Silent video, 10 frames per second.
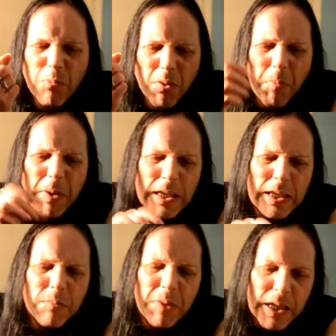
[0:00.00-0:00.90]
Probably a
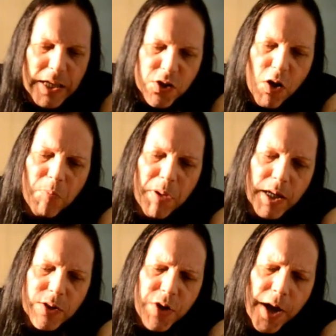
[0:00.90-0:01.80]
little bit less
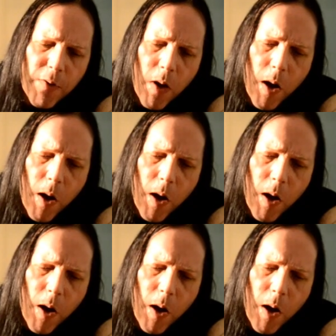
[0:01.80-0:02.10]
complex now.